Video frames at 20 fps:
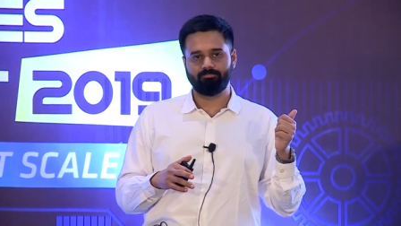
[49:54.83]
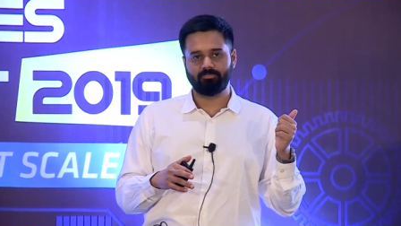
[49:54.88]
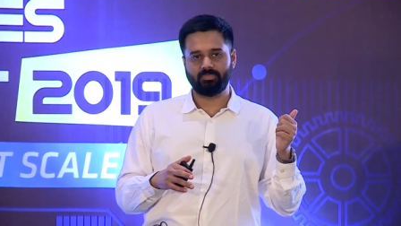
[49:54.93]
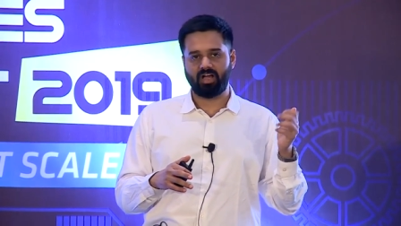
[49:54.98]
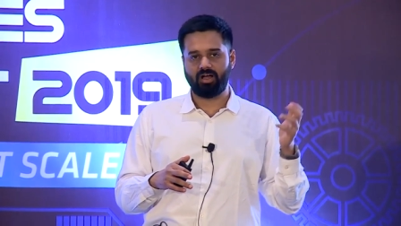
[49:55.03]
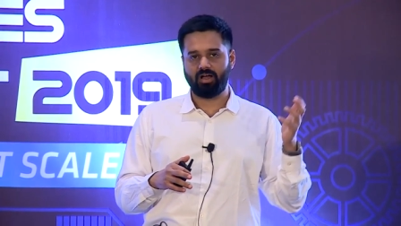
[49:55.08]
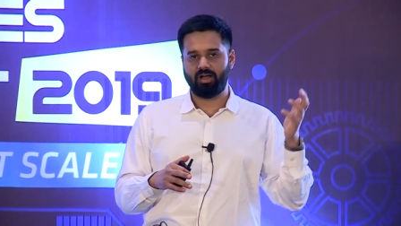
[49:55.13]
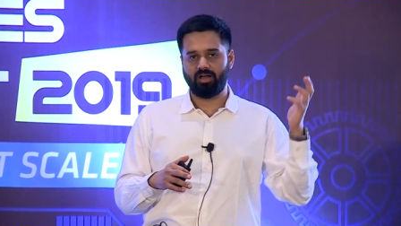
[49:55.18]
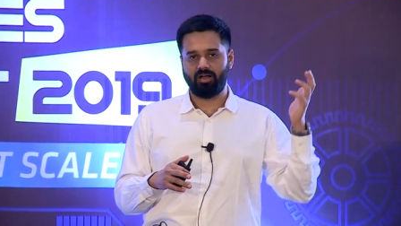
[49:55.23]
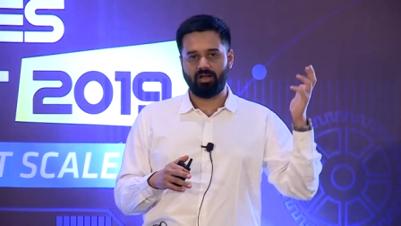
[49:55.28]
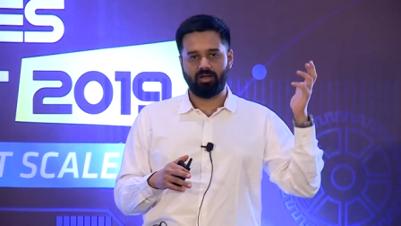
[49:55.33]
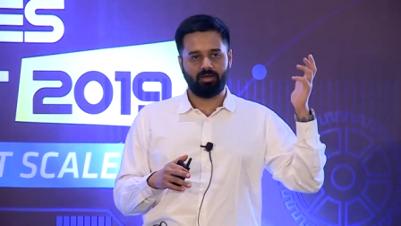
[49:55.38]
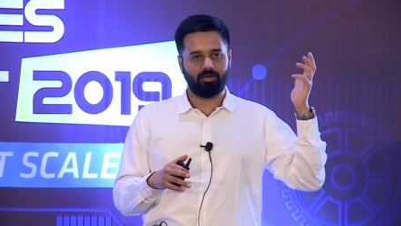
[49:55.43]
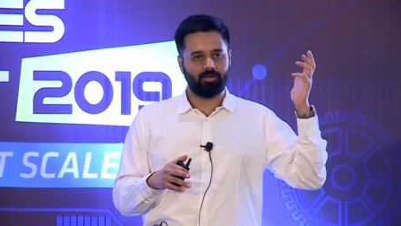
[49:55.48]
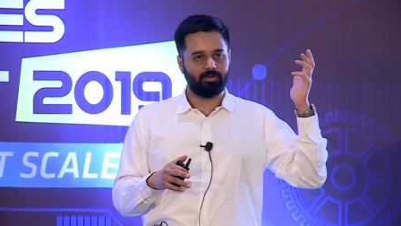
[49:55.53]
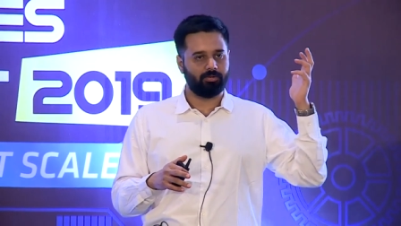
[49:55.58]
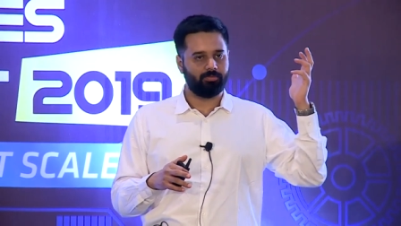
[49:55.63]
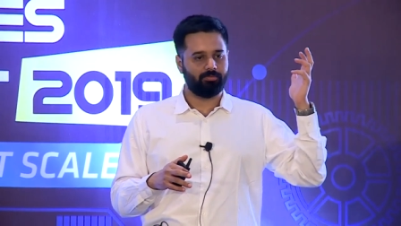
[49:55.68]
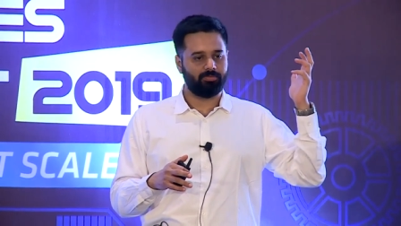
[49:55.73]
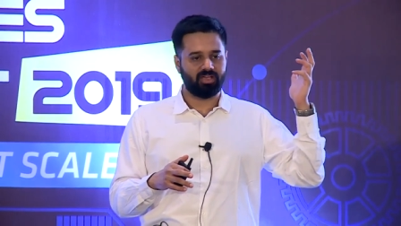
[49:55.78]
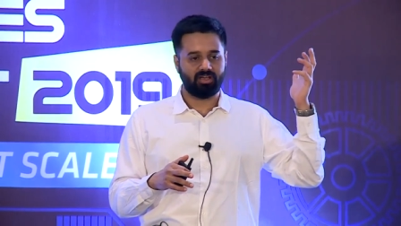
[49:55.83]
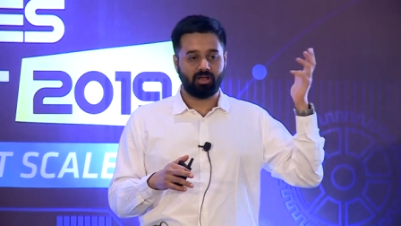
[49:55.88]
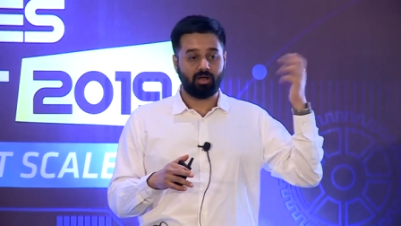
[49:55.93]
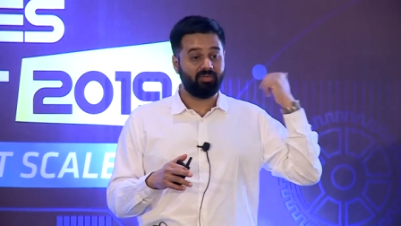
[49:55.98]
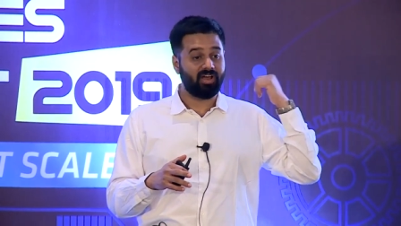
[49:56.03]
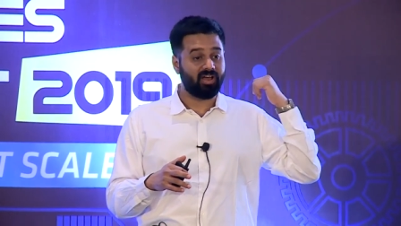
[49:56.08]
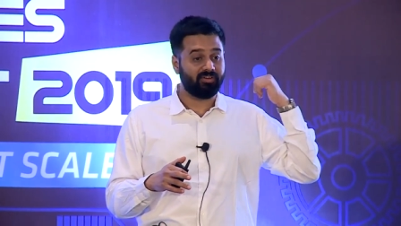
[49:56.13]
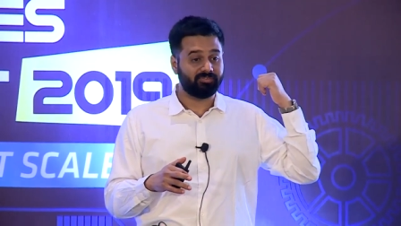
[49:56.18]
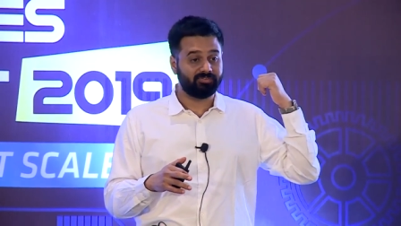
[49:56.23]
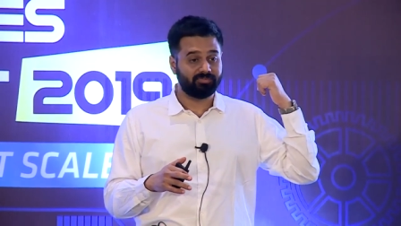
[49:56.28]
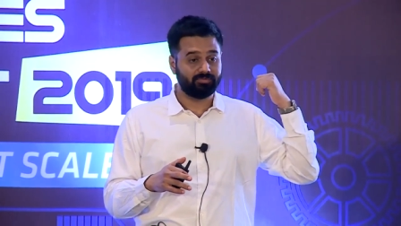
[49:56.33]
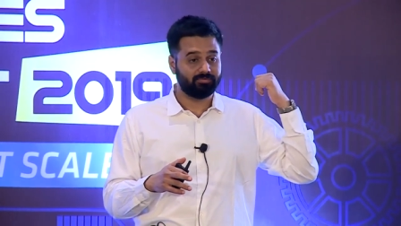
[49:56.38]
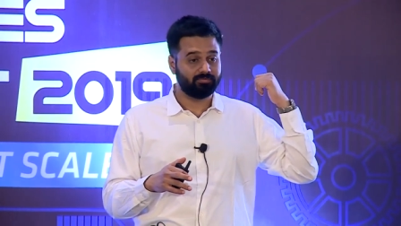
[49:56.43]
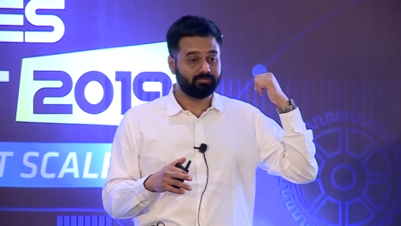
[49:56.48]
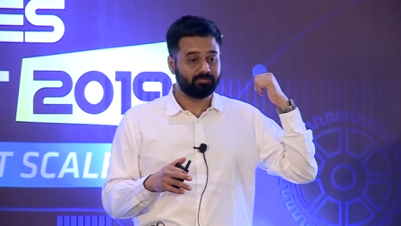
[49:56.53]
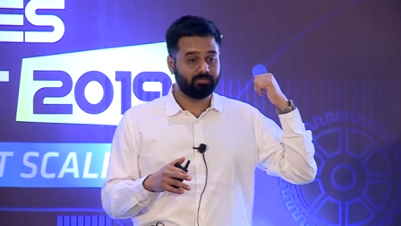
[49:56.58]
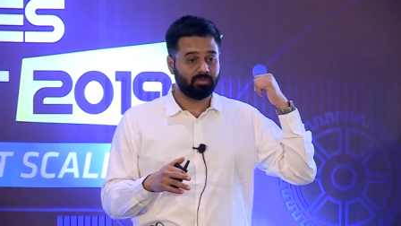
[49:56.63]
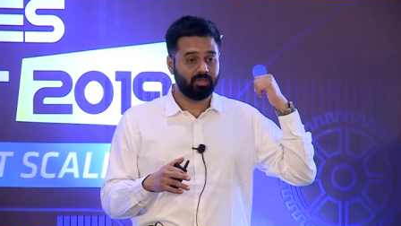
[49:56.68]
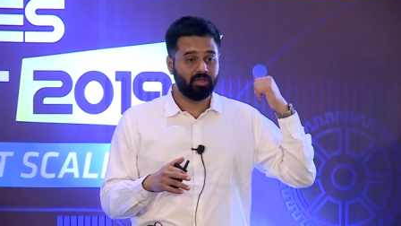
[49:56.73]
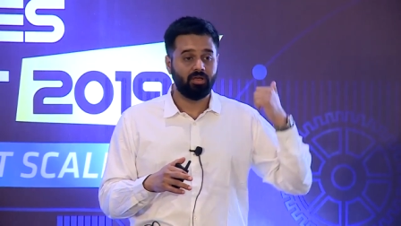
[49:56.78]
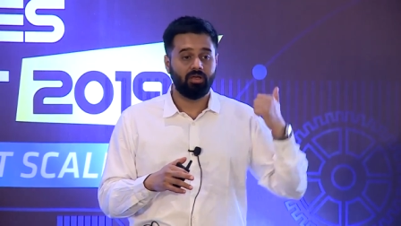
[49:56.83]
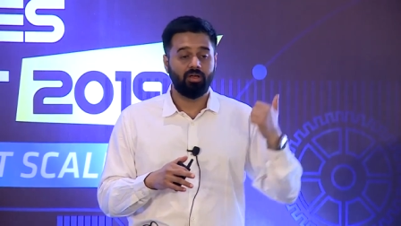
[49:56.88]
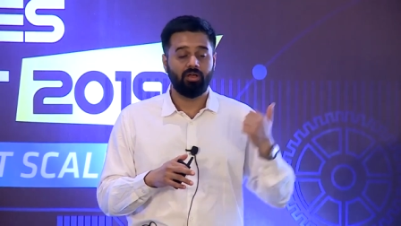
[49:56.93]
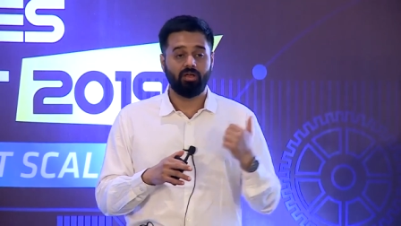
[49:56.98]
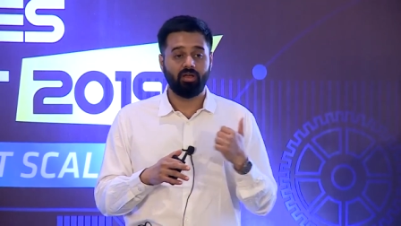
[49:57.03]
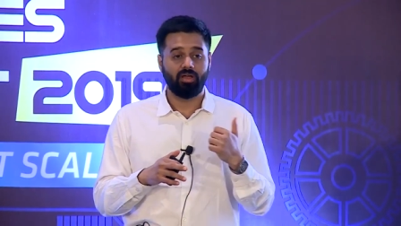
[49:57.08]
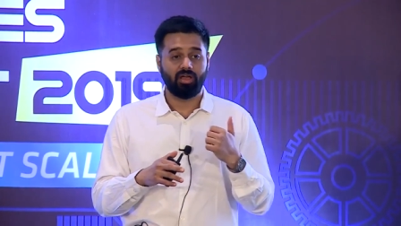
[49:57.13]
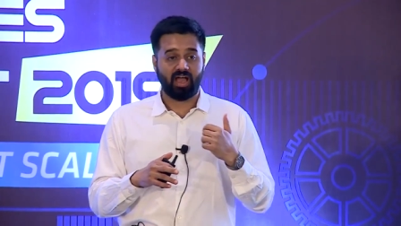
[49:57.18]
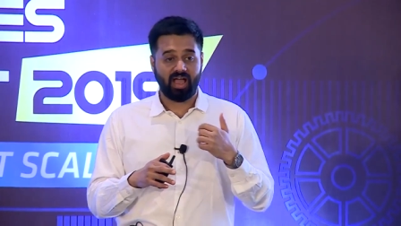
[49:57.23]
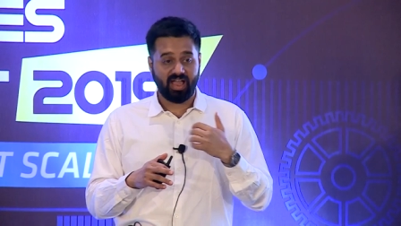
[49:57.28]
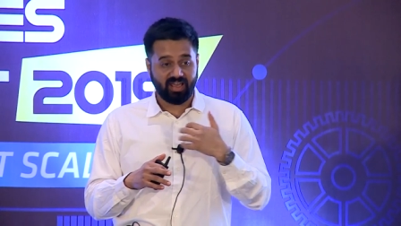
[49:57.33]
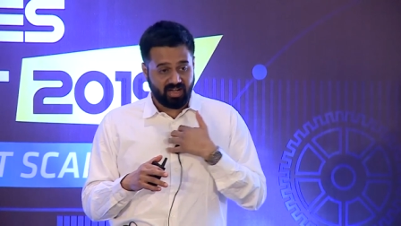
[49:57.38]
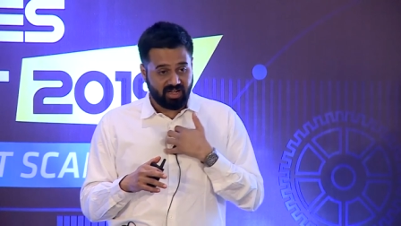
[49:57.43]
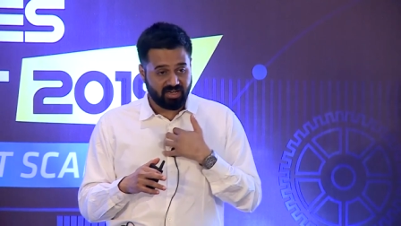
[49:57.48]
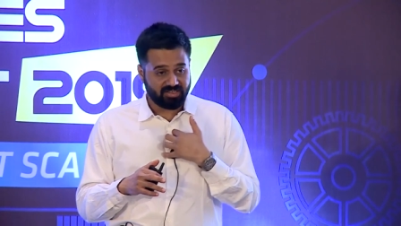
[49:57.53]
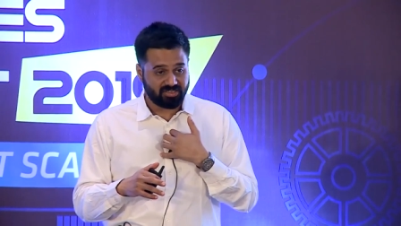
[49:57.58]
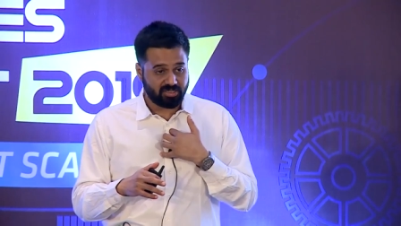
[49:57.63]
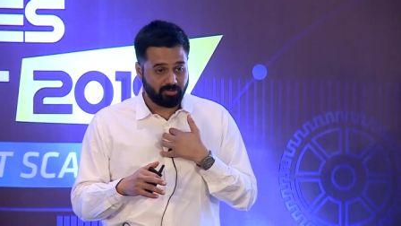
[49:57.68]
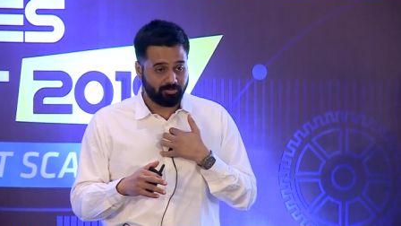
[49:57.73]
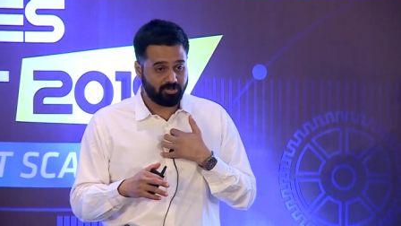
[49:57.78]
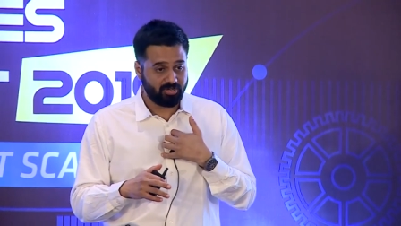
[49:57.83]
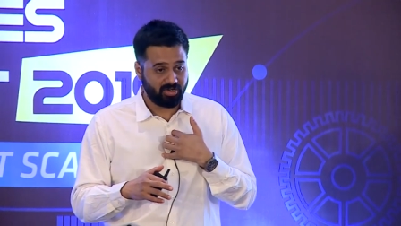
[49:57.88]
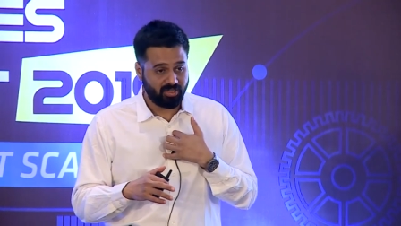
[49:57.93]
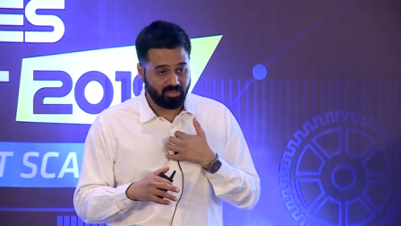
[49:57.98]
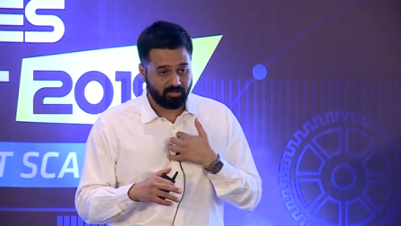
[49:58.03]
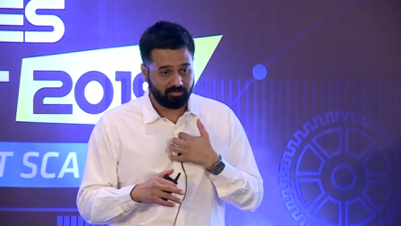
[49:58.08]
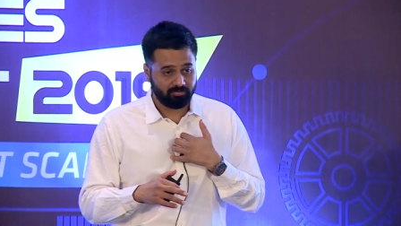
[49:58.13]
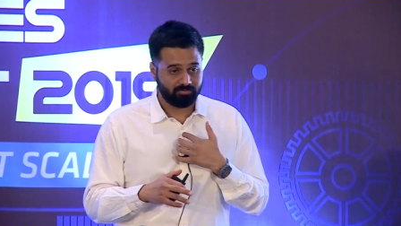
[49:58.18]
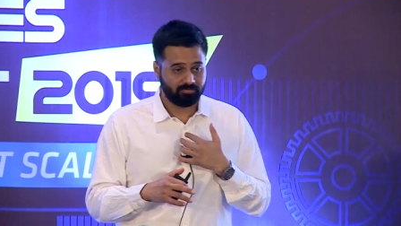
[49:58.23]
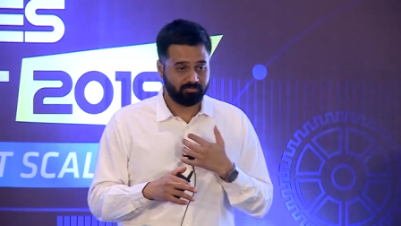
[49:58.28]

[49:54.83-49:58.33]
like our WAF? I write a script today,